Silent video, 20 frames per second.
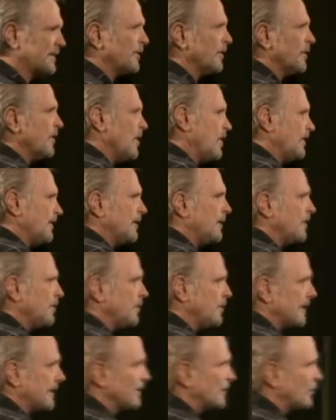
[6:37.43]
They were all in
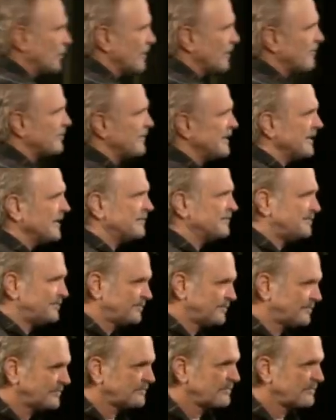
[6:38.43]
all about 12 men.